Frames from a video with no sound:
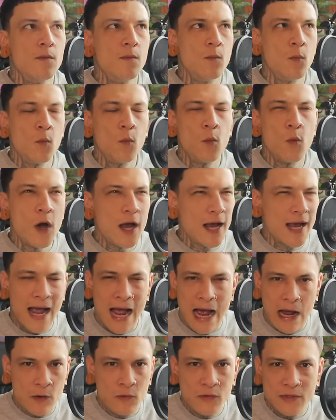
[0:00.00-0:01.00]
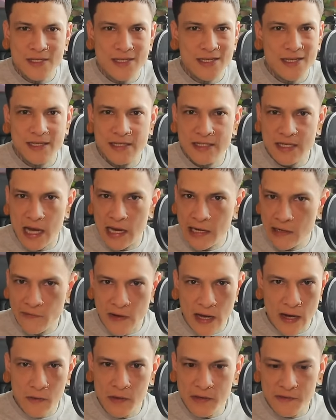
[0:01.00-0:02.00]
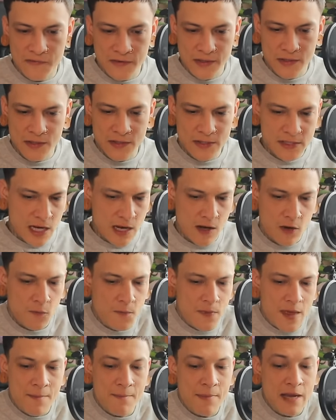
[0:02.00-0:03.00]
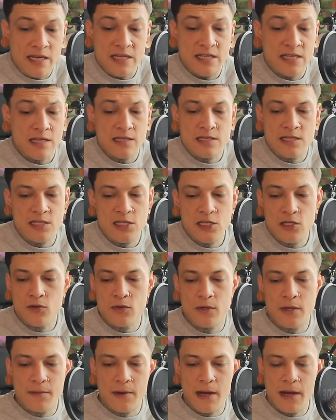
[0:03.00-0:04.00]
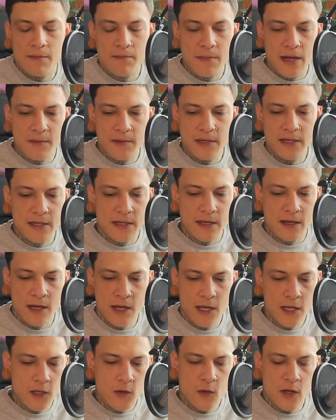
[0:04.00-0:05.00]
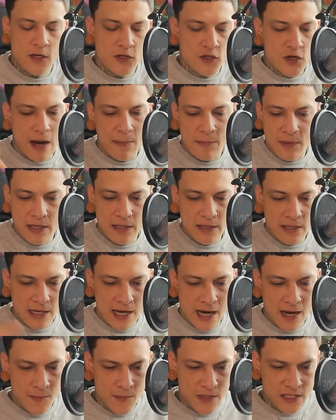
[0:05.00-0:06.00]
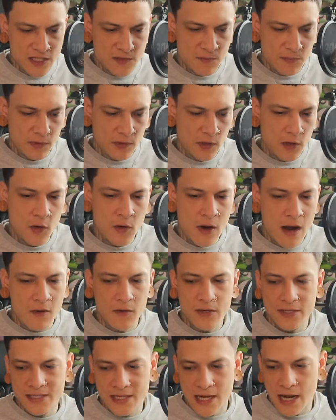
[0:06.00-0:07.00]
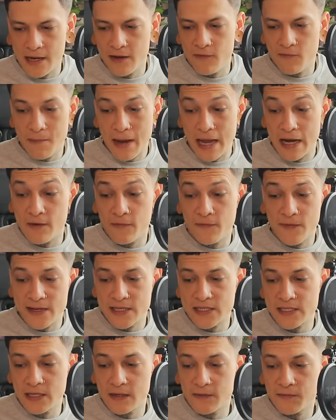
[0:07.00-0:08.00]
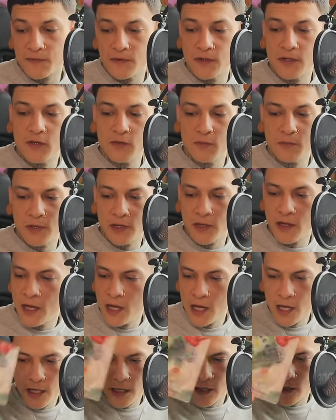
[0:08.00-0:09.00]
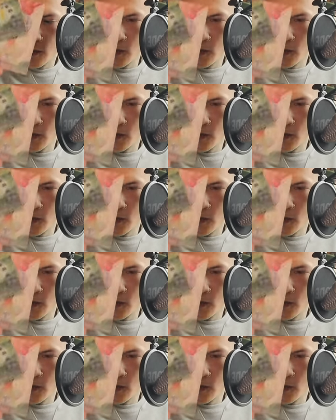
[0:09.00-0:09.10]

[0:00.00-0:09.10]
what counts is kind of how it feels. I hope that makes sense to you, and maybe you can drop it in the comments below how it's kind of manifesting for you. But you